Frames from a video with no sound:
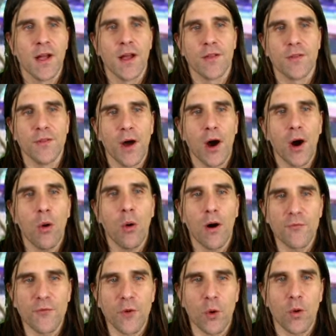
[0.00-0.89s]
though,
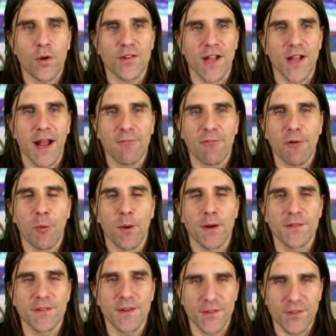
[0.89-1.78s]
of course,
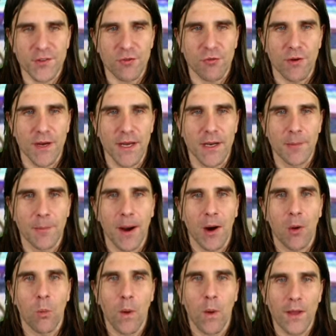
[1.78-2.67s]
everyone disagreed
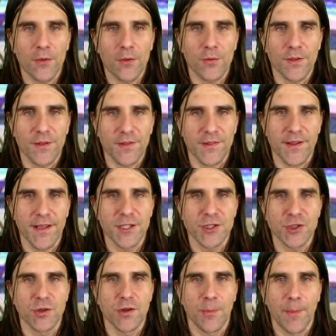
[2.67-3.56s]
about whether this
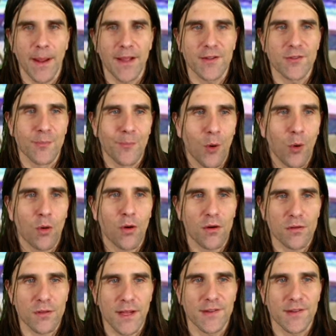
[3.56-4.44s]
issue demands
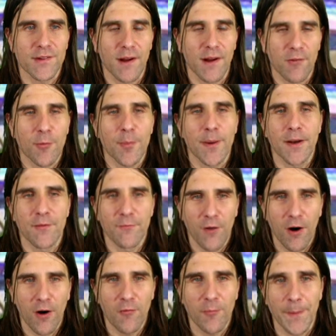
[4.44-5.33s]
more or less government
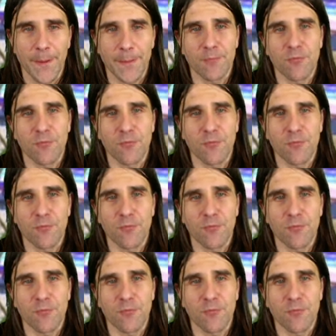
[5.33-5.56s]
involvement.